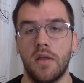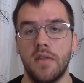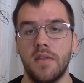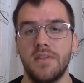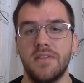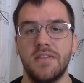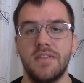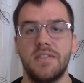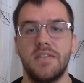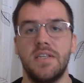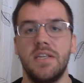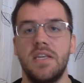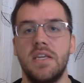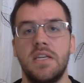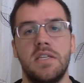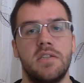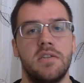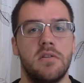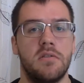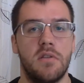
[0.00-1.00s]
And this is
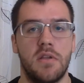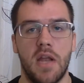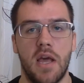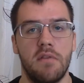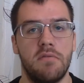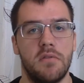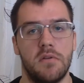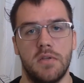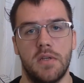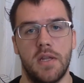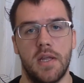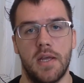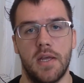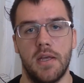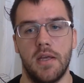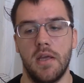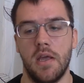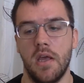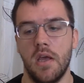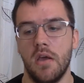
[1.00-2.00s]
easier than ever
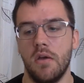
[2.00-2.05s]
today